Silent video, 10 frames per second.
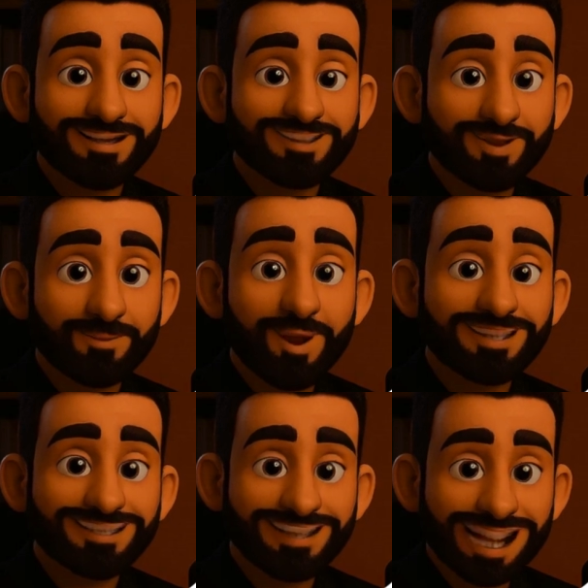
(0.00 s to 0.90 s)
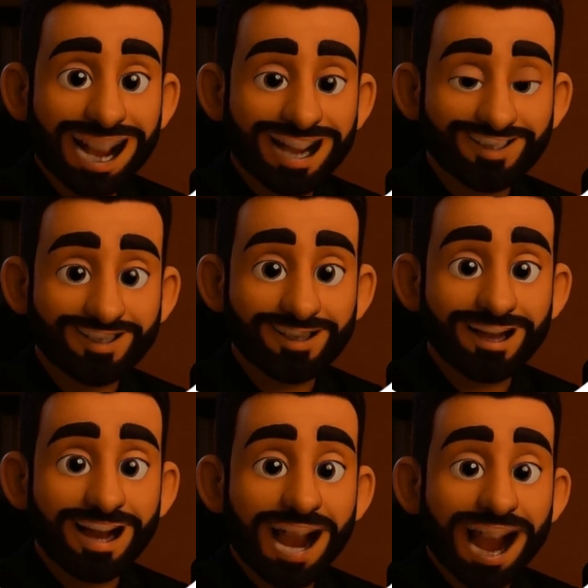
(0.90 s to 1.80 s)
so what's the catch?
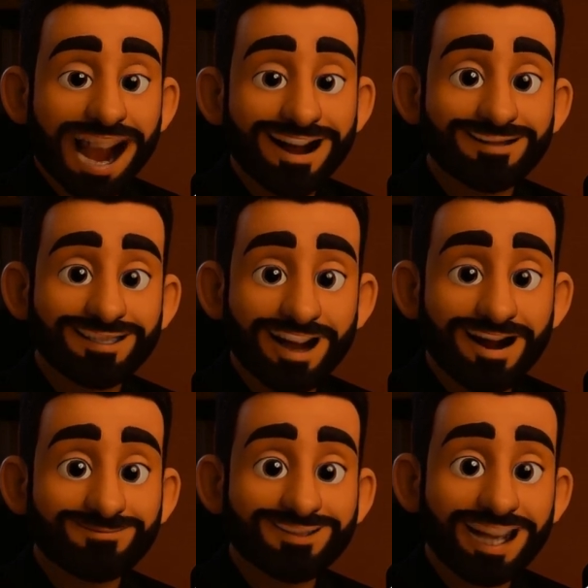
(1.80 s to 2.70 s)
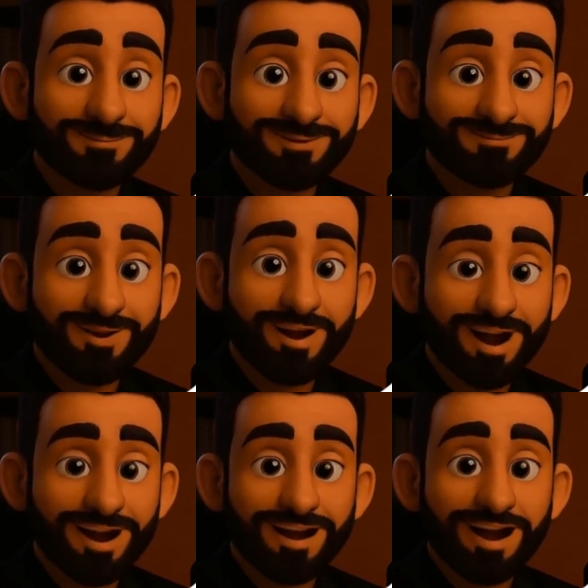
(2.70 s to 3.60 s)
Higher tariffs than
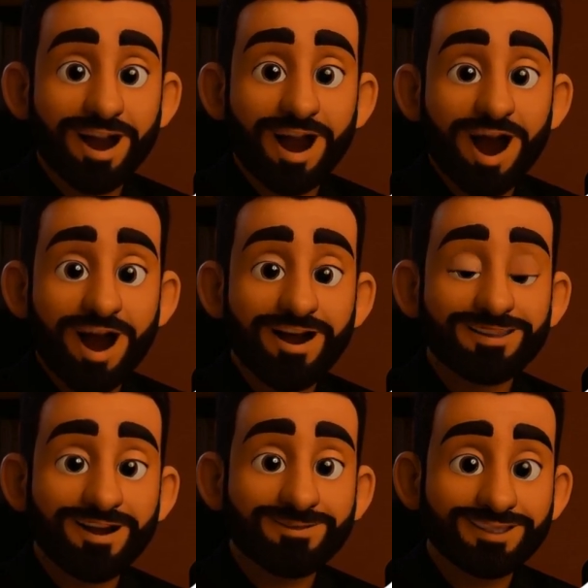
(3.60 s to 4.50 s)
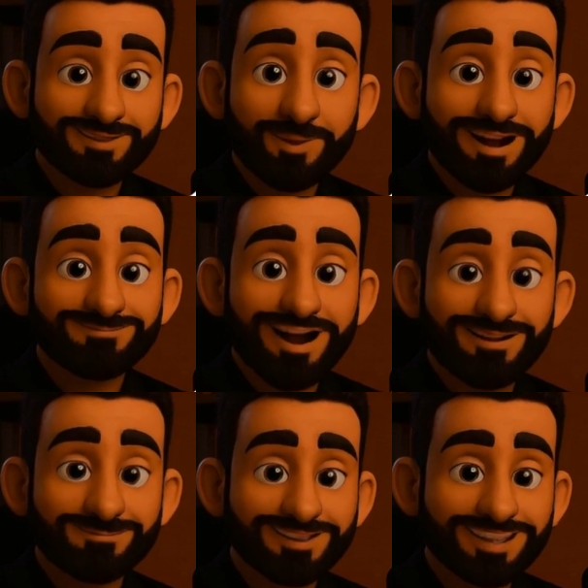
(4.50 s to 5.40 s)
before. Although the
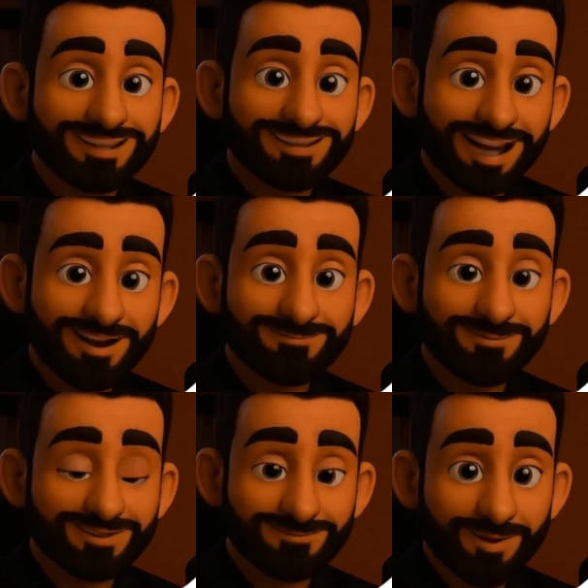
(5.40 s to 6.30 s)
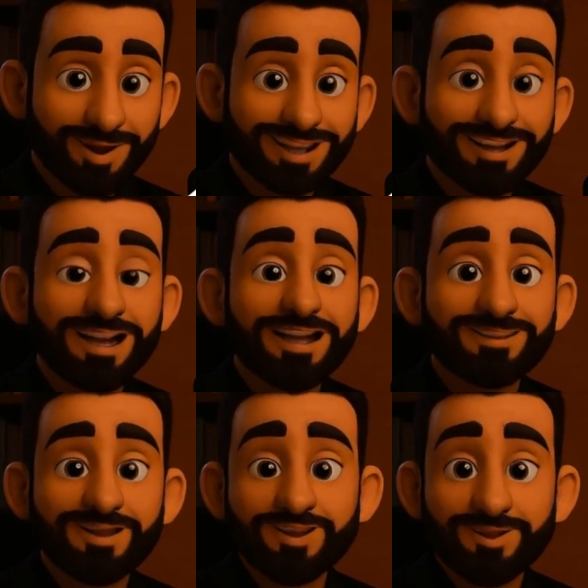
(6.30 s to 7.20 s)
25% tariff was avoided,
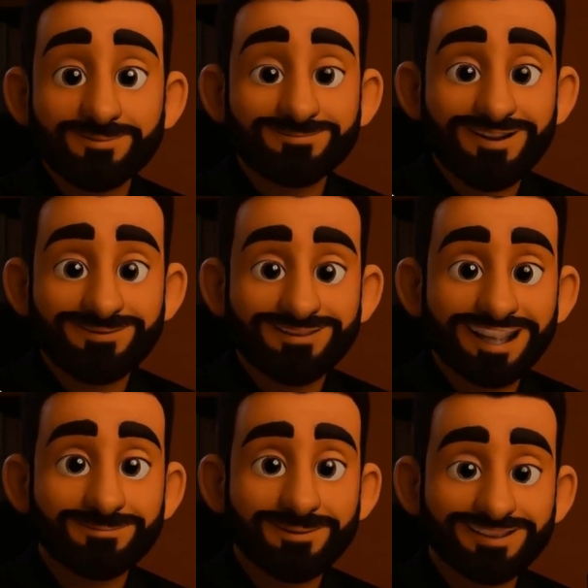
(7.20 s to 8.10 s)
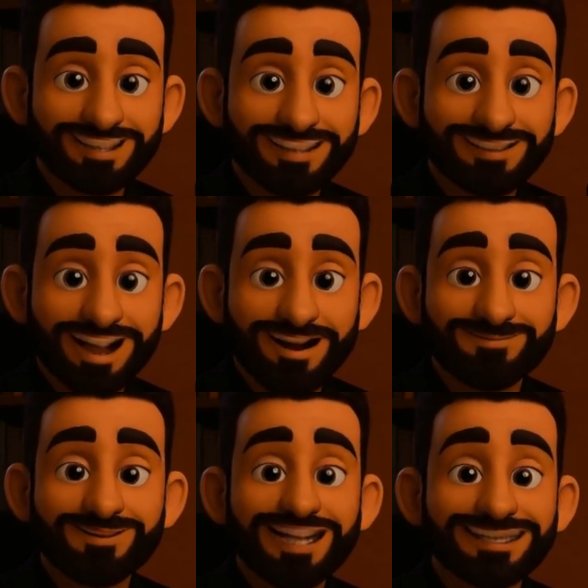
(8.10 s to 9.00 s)
the new 15%
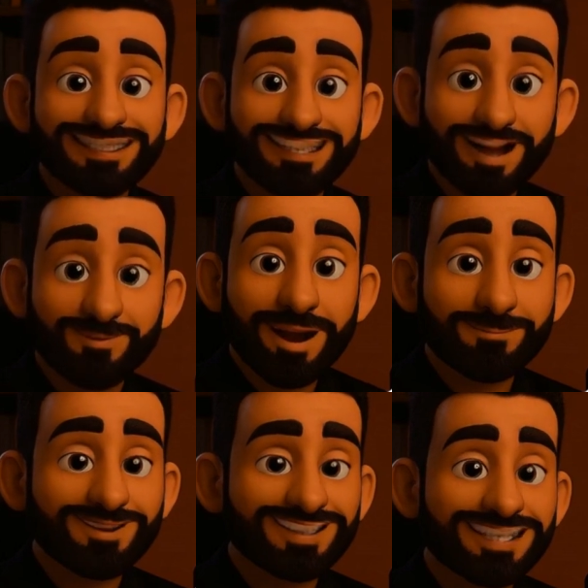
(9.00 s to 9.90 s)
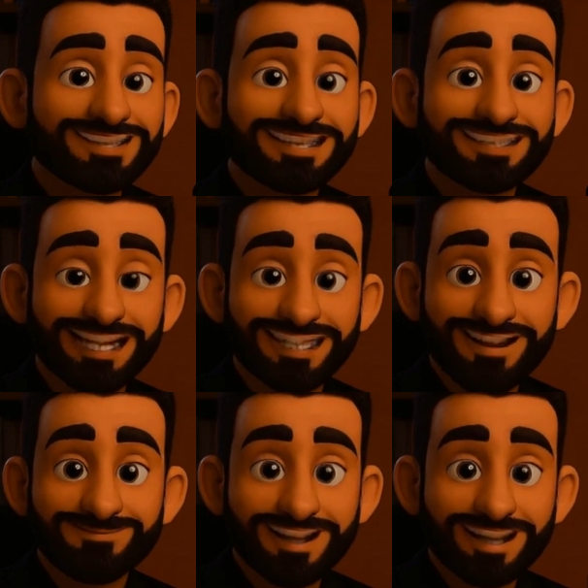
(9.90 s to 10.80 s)
tariff still represents a
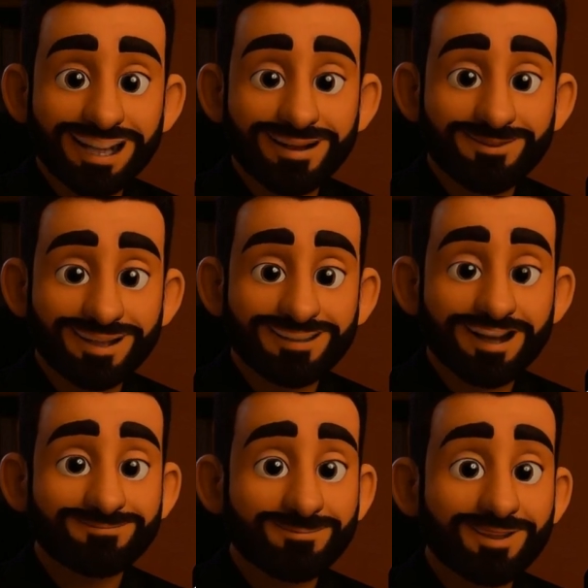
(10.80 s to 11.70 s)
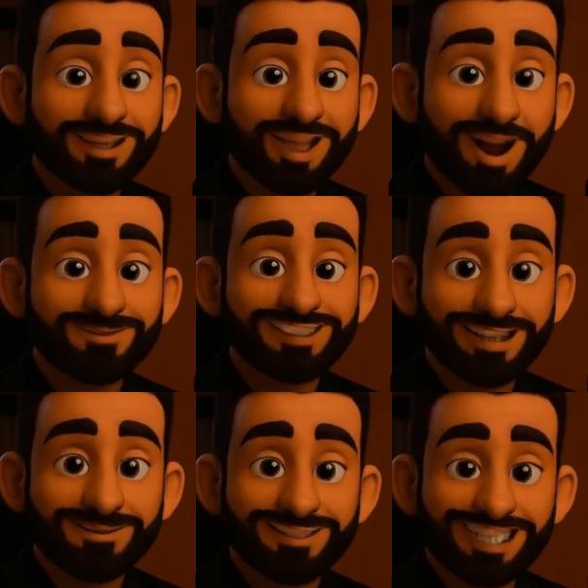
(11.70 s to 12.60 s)
significant increase from the low
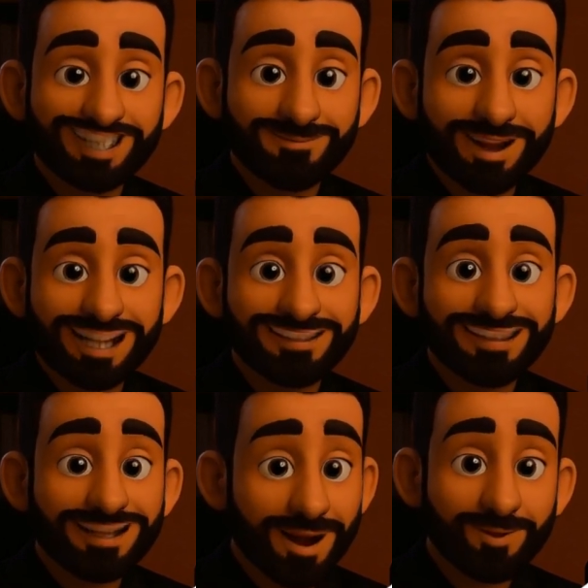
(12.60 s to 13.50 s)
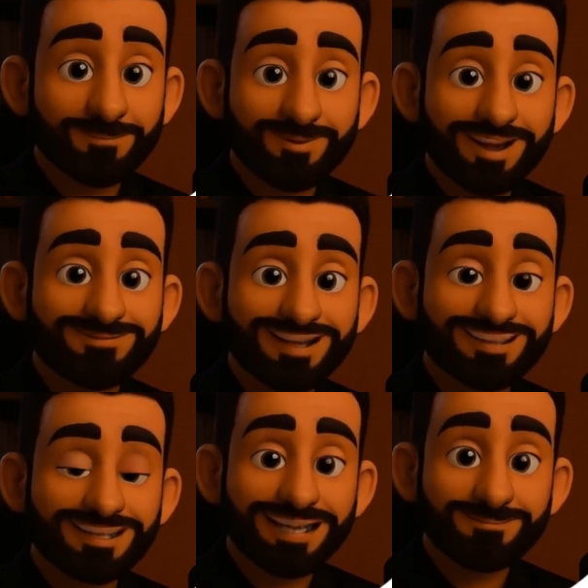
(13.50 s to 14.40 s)
single-digit rates that were
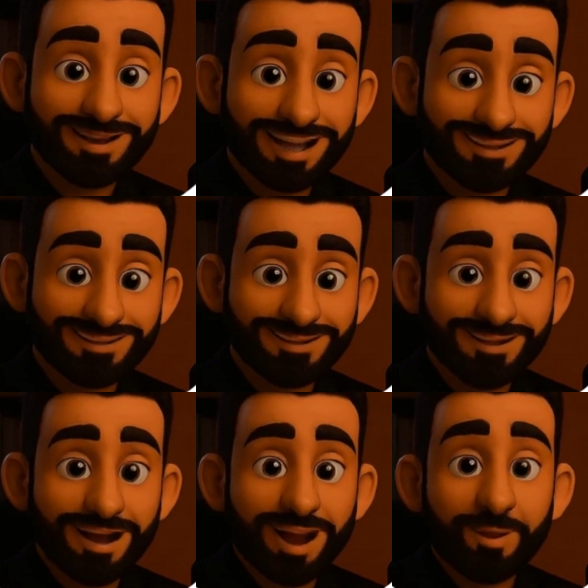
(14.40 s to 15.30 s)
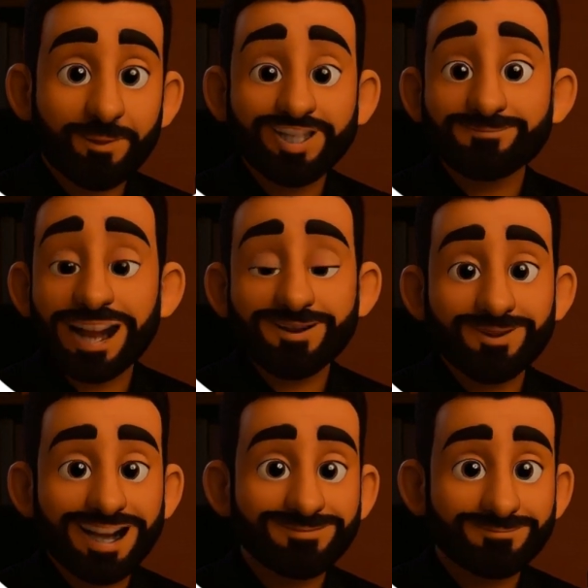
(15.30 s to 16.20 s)
previously in place, which may
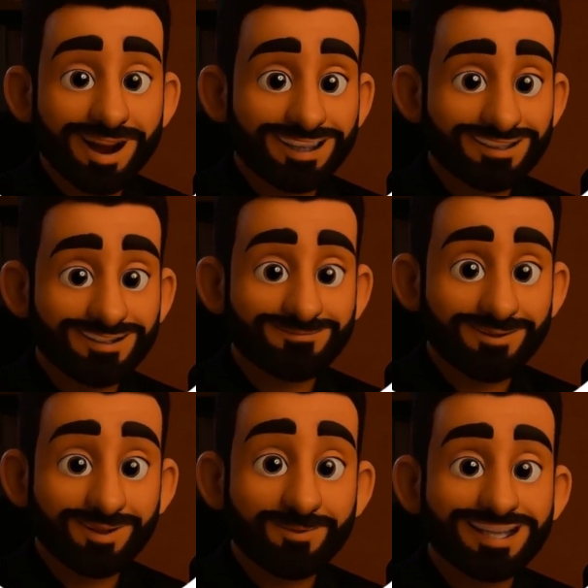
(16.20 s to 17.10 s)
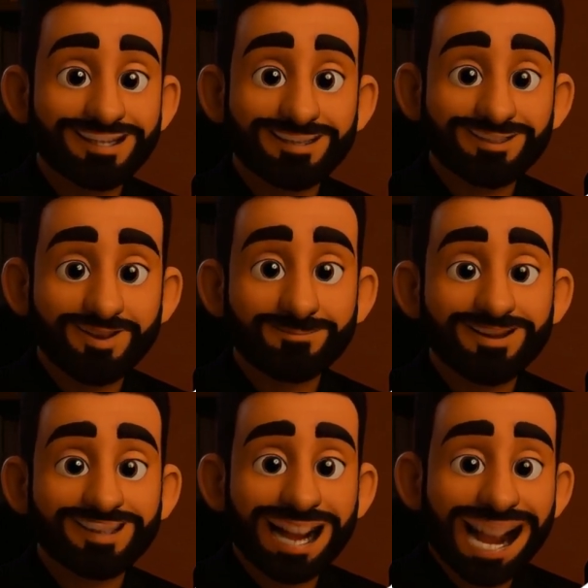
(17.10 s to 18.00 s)
raise prices for US
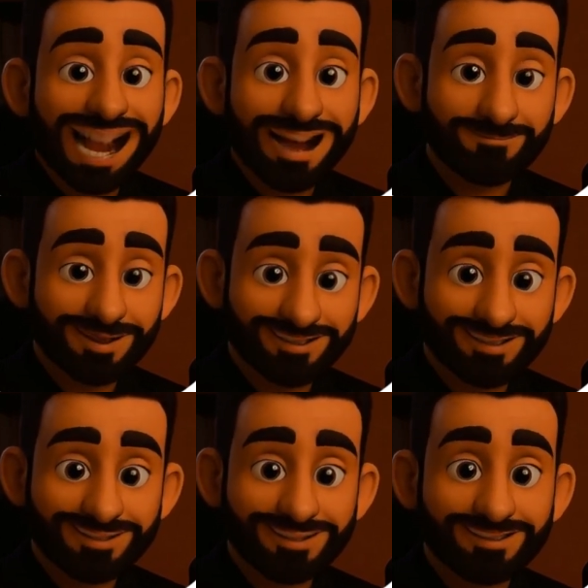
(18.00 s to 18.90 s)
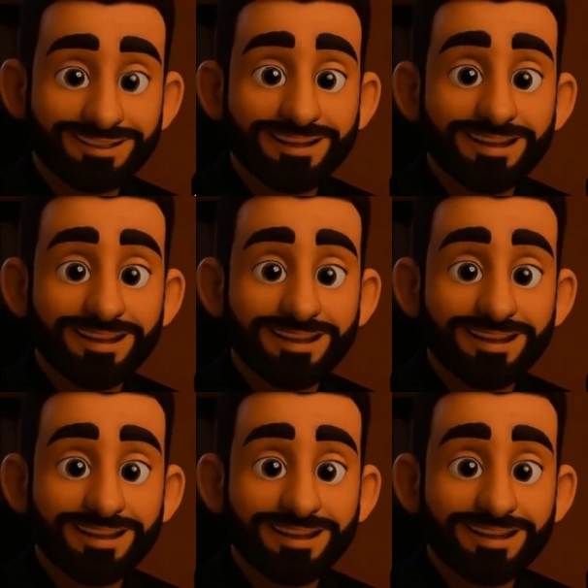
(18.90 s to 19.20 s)
consumers and businesses.